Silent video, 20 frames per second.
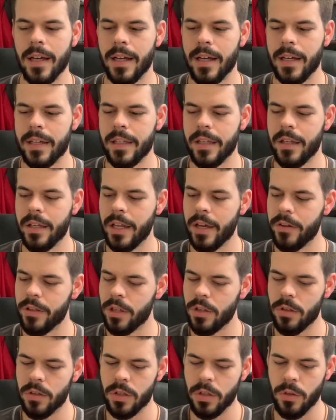
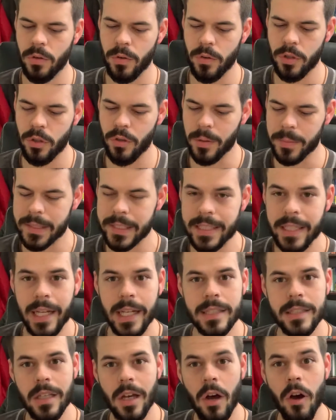you
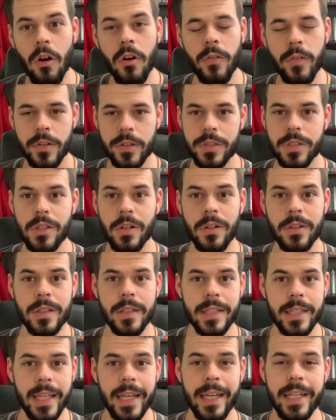obsess over
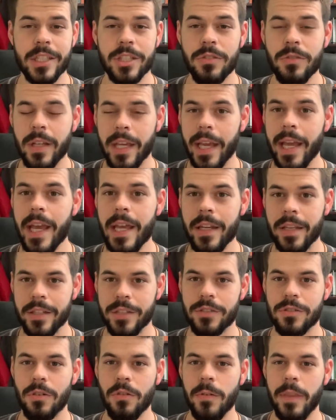certain things. You can
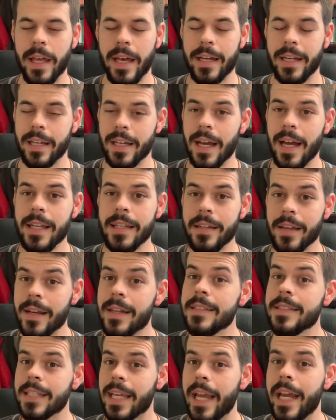control that, and God
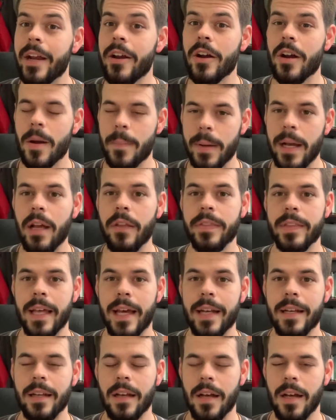does care about
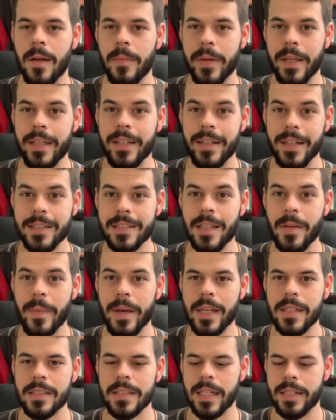that. He does
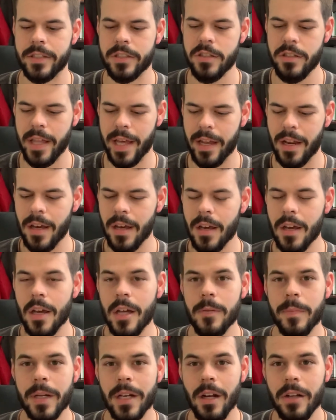command us not to do that,
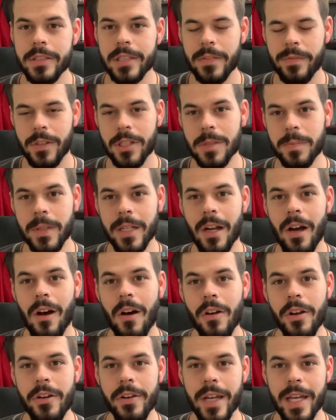because if you spend
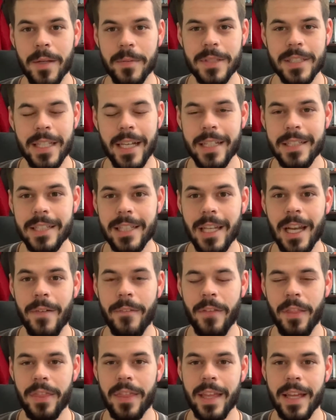all your day obsessing
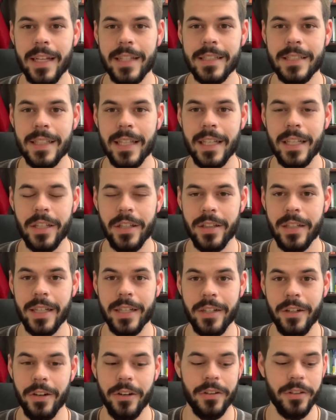over the things
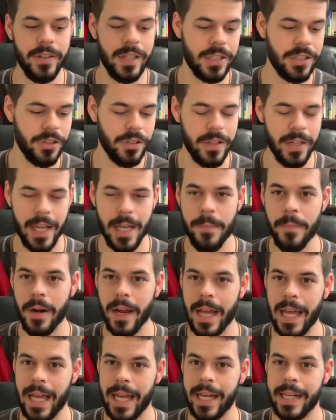that your neighbor
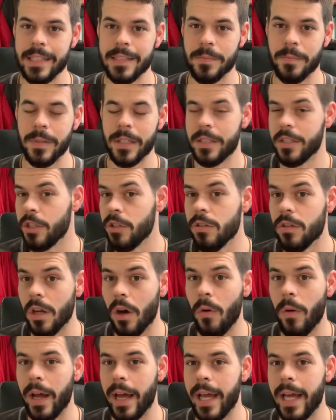has but you
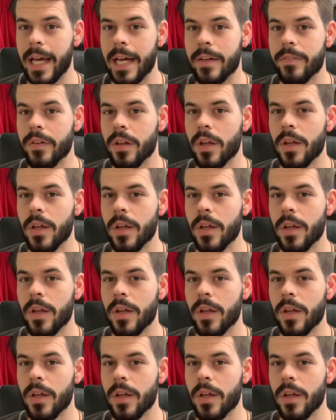don't have,